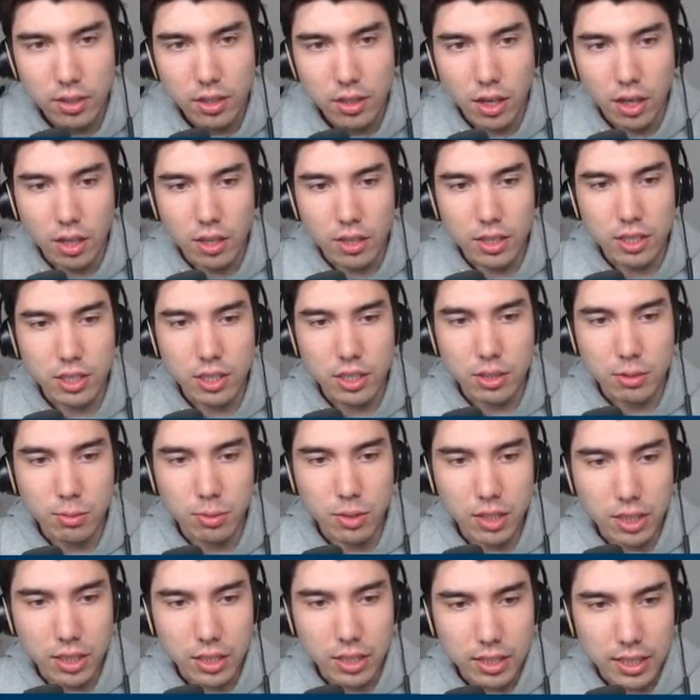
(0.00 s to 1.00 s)
Unless you
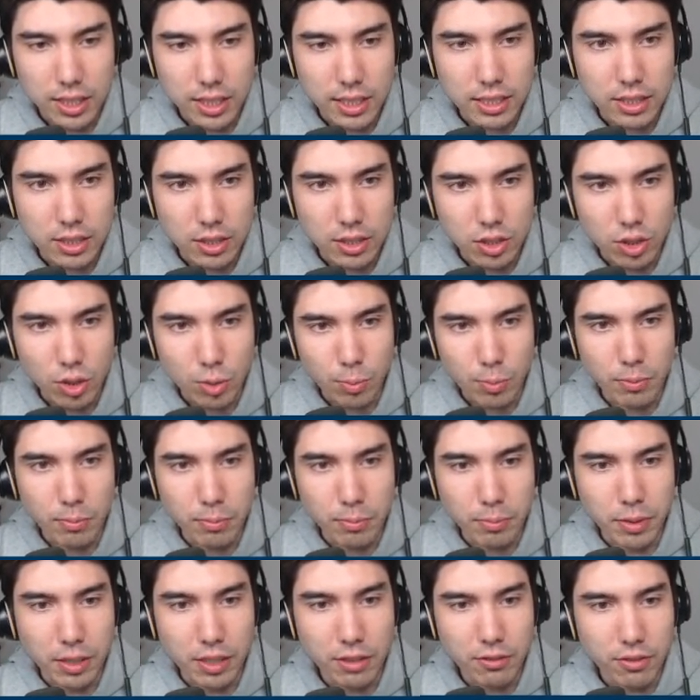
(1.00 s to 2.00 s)
want to contest this open
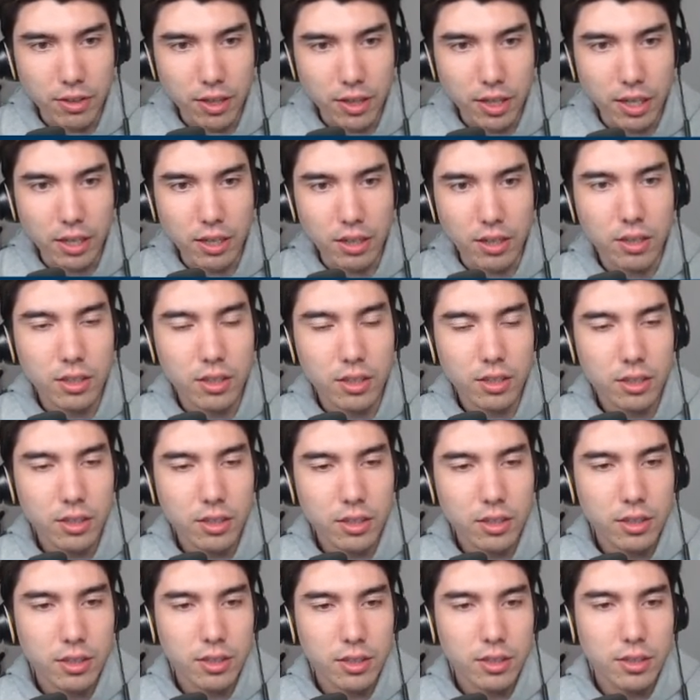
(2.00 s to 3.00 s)
B file.
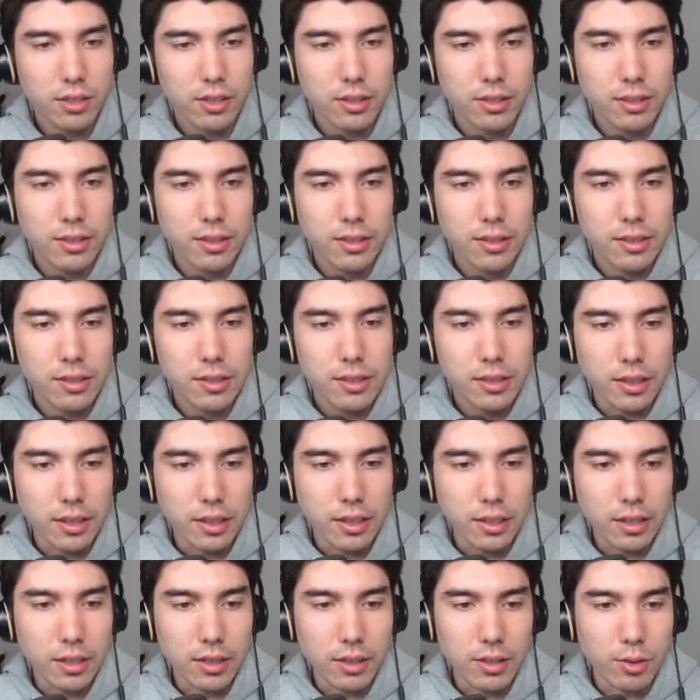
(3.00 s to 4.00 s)

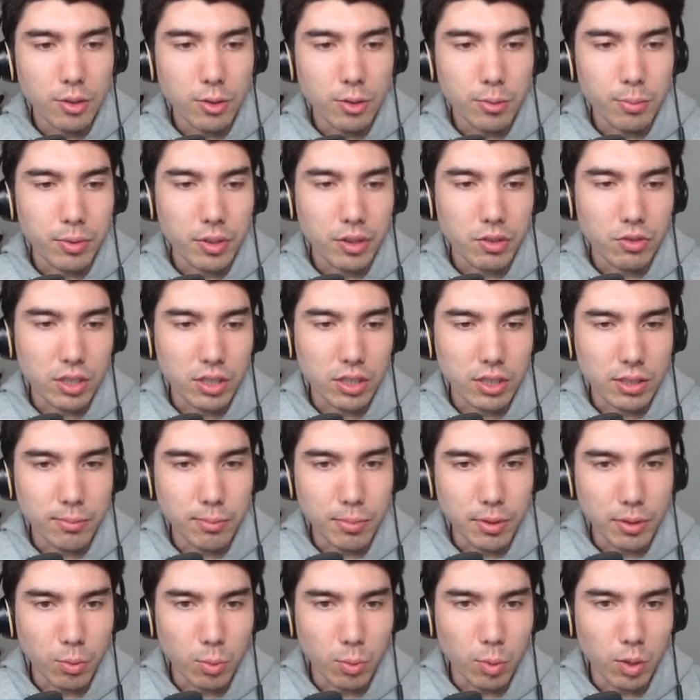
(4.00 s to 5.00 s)
Then you play rook to
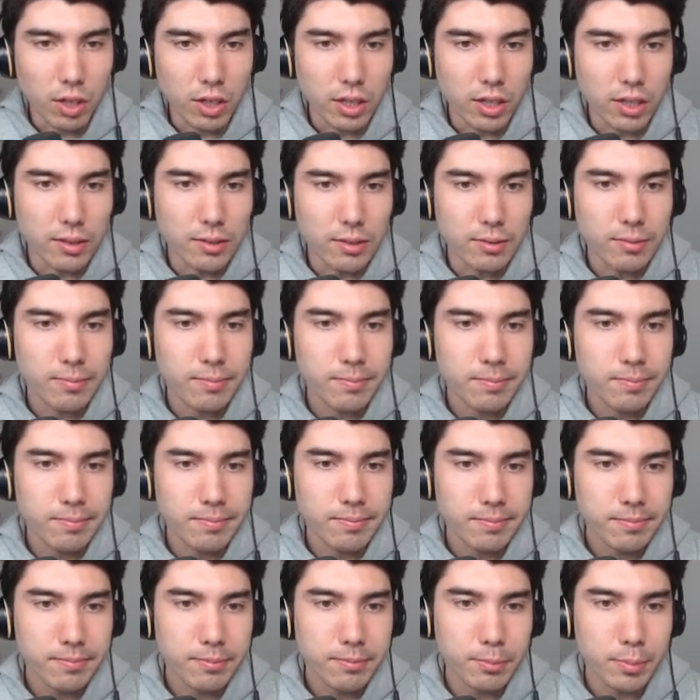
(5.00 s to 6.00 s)
B1.
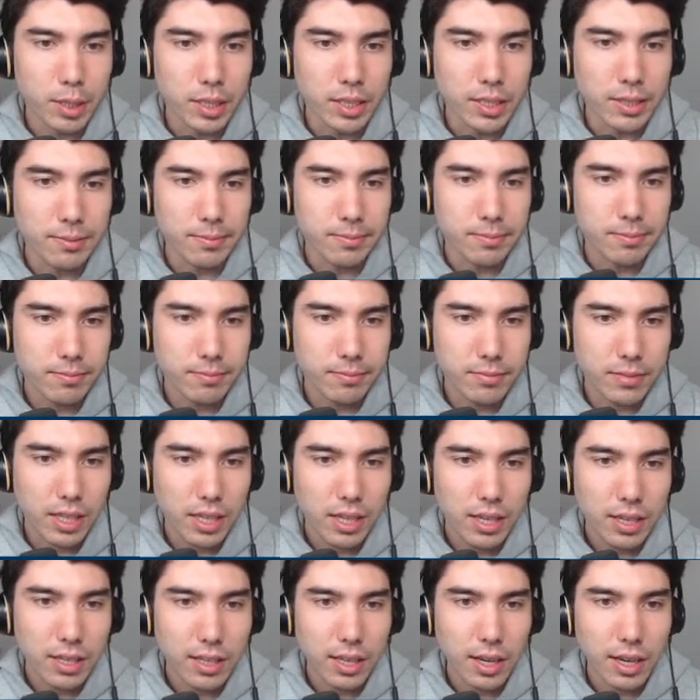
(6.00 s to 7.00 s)
But
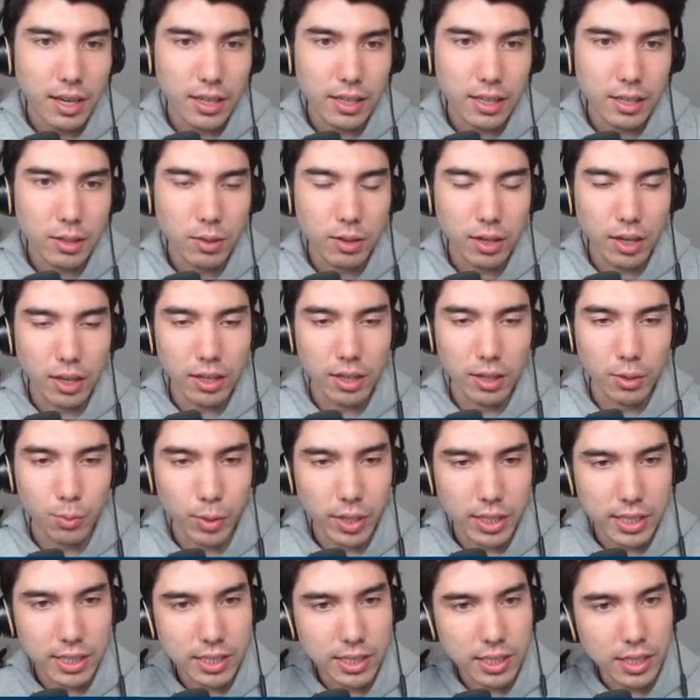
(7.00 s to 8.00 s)
yeah, I like
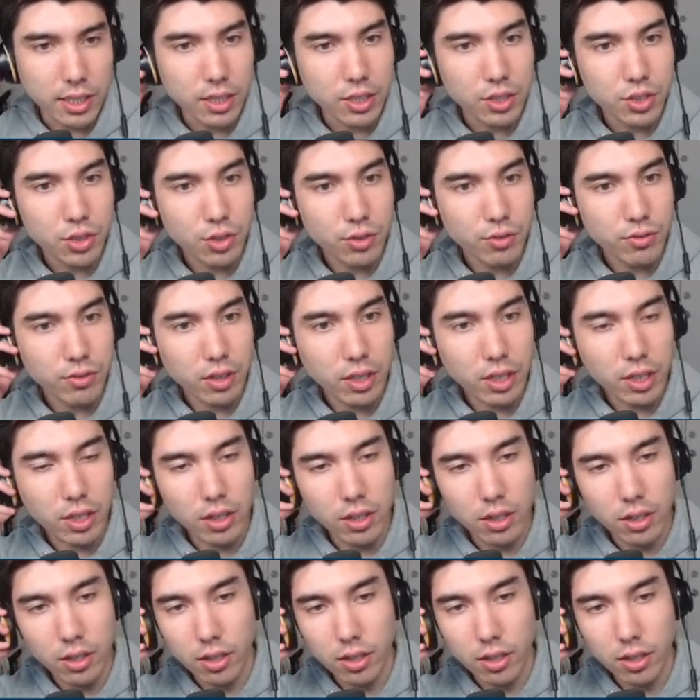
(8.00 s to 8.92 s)
white's center so far.